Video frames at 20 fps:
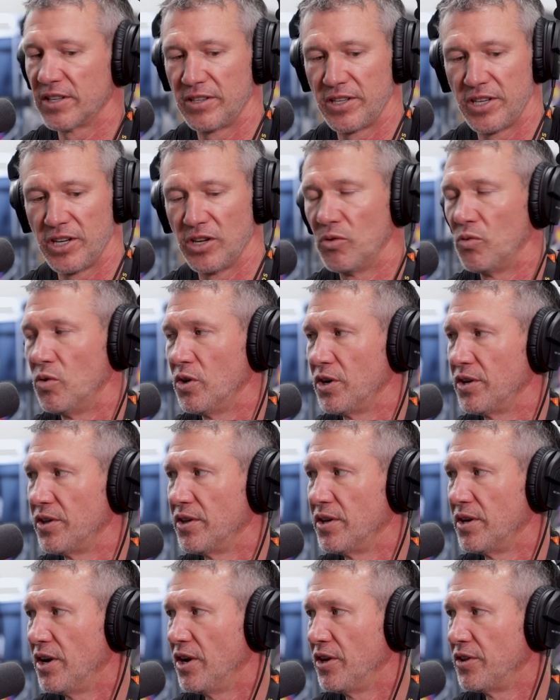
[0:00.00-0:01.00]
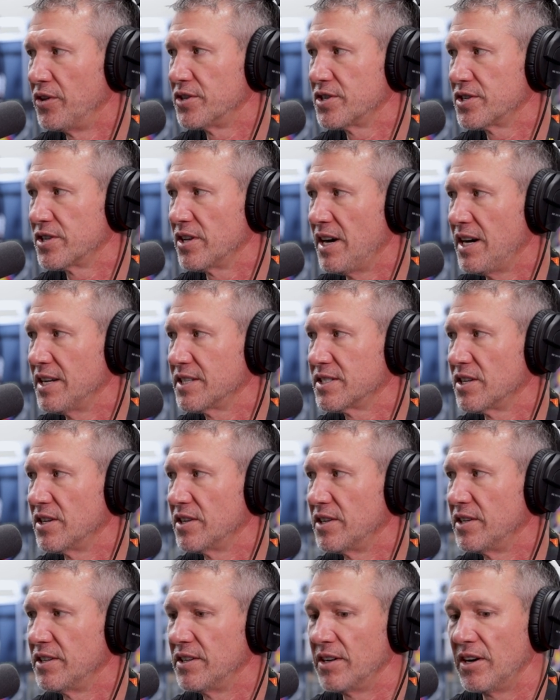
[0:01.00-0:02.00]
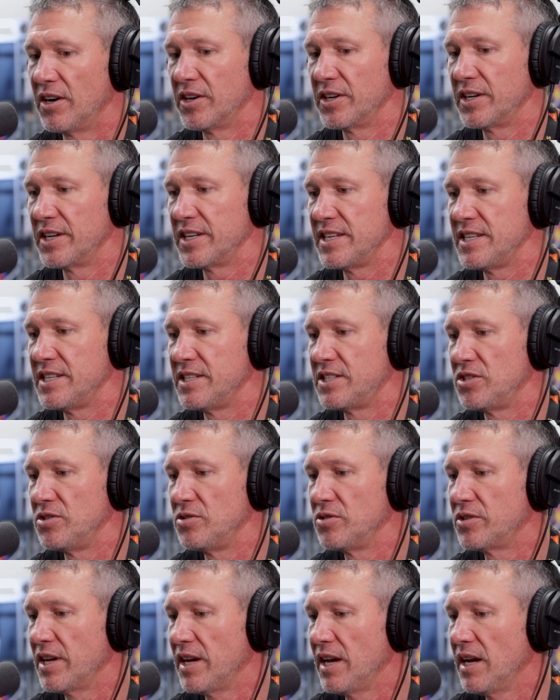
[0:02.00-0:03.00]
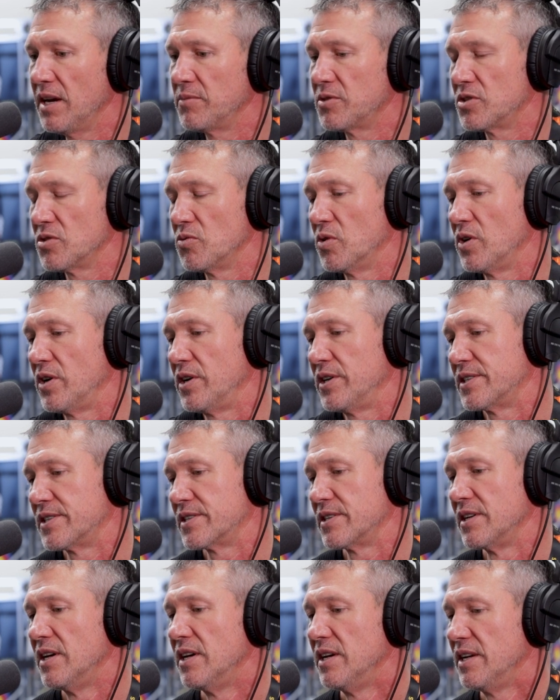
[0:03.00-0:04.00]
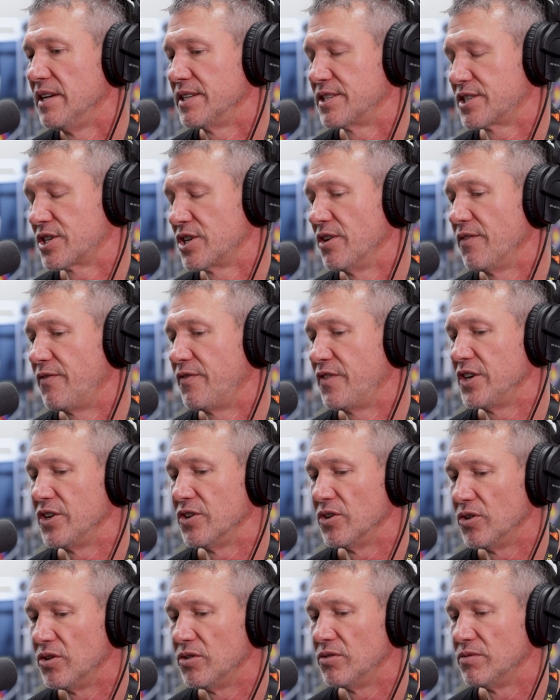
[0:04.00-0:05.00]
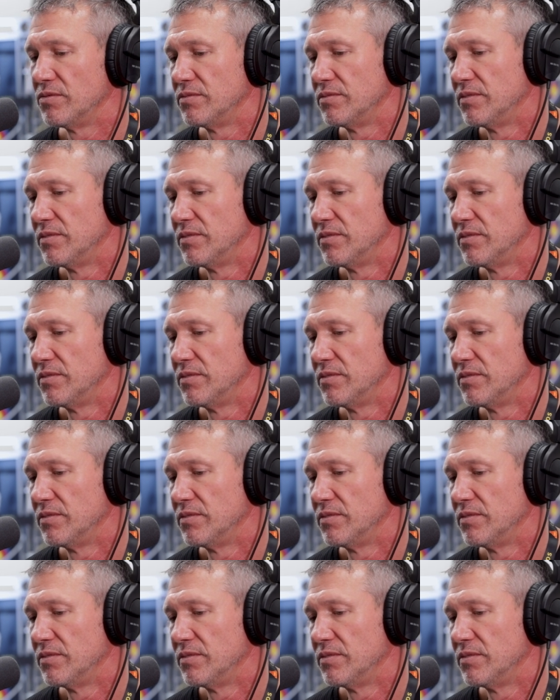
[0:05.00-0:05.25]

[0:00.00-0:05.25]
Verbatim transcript: you know, one of the other slots on an on an E two cam to where it's it's going to feel